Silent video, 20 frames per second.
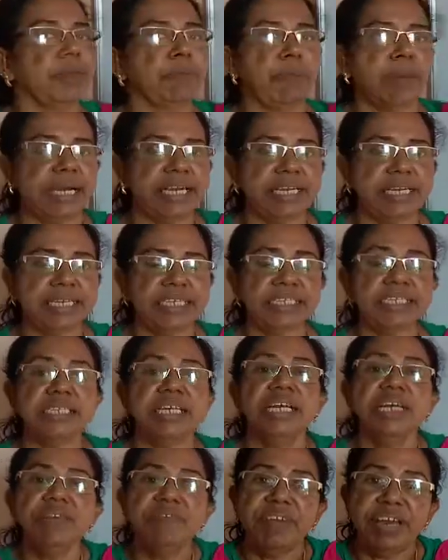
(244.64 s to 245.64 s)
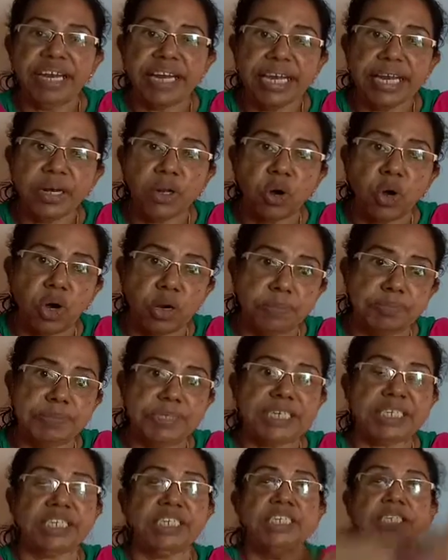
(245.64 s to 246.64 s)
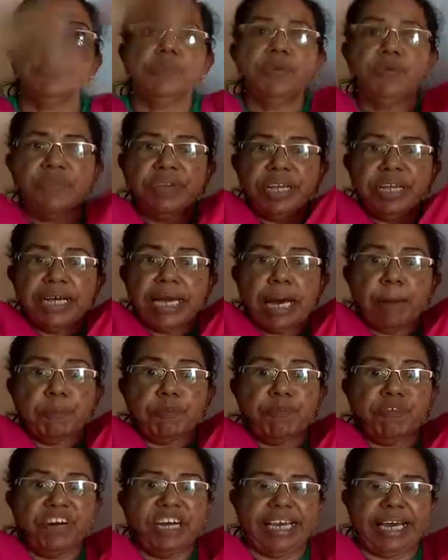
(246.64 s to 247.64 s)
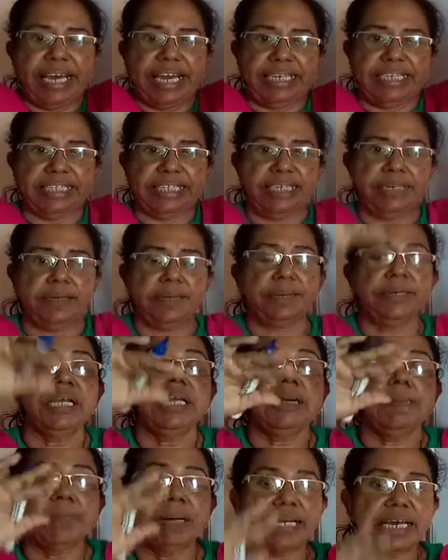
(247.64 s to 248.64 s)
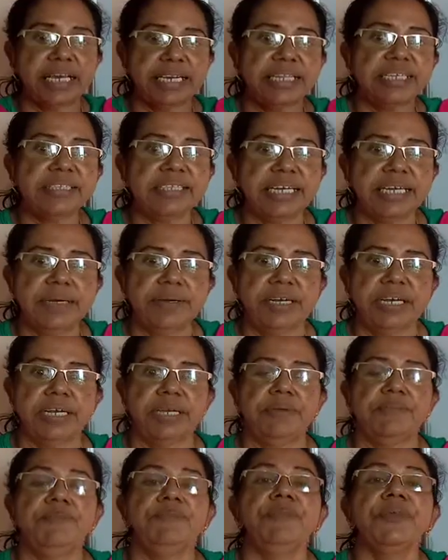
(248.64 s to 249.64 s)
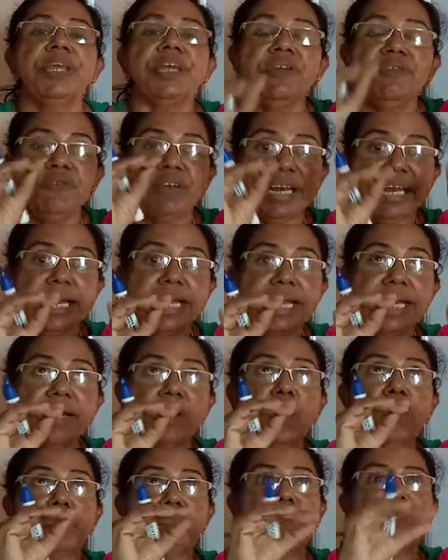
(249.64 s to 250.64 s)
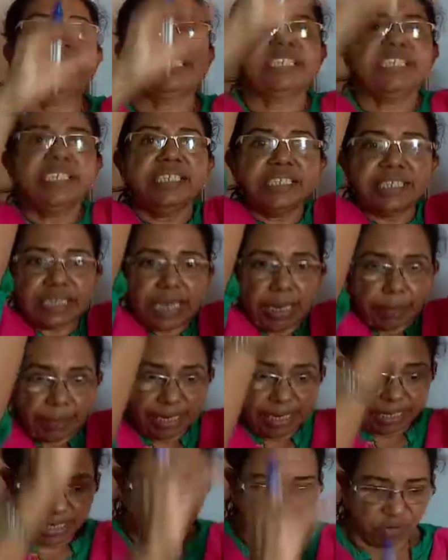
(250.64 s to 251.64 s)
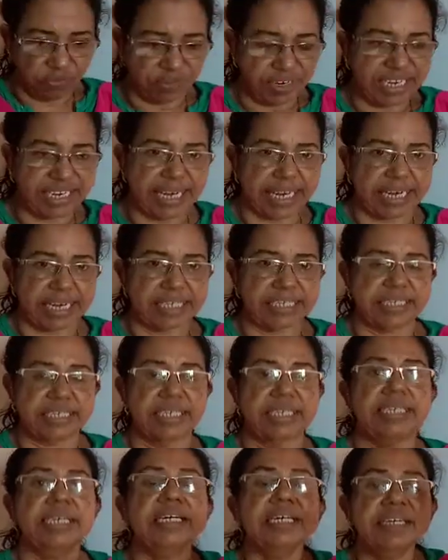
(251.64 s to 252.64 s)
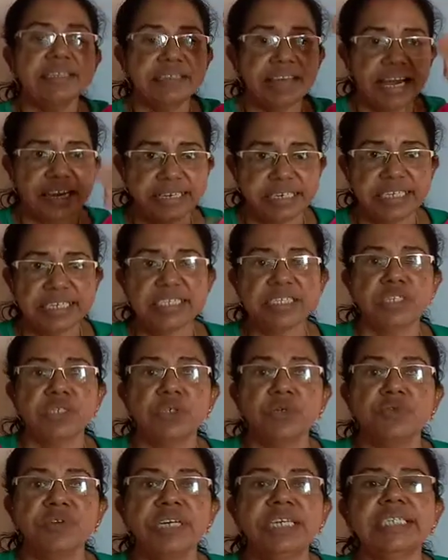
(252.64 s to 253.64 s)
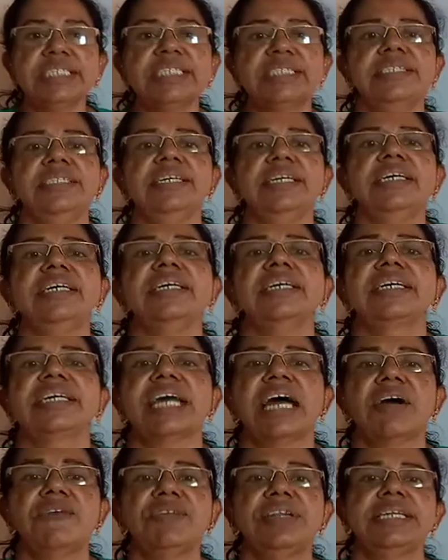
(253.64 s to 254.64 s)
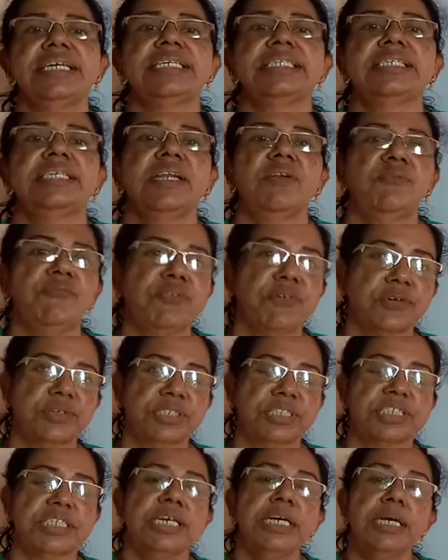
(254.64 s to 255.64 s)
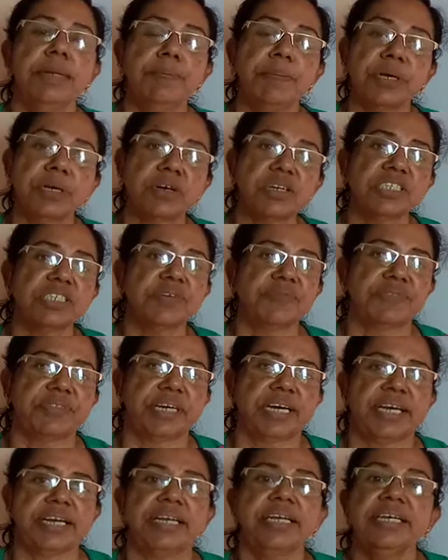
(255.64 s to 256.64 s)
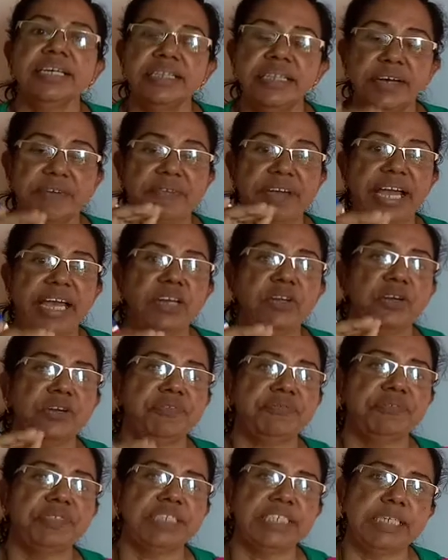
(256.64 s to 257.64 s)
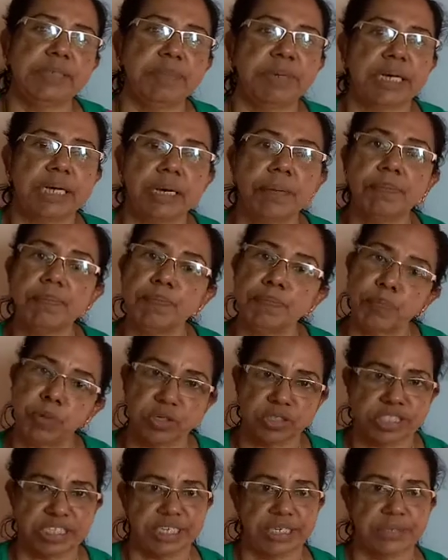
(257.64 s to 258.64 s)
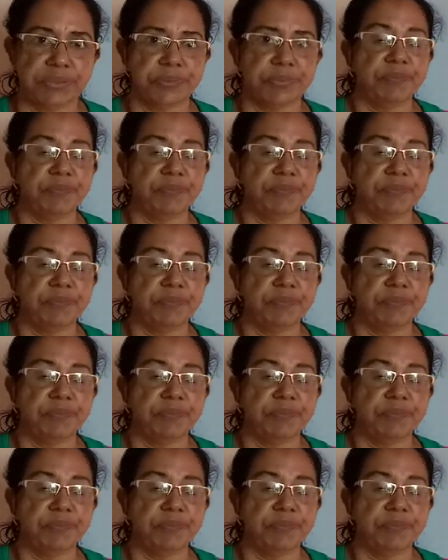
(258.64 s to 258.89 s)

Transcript: minus when an object is moving upward direction. But at the same time, when an object is coming downward direction, that is towards the gravitational force, because of that the value of g become positive.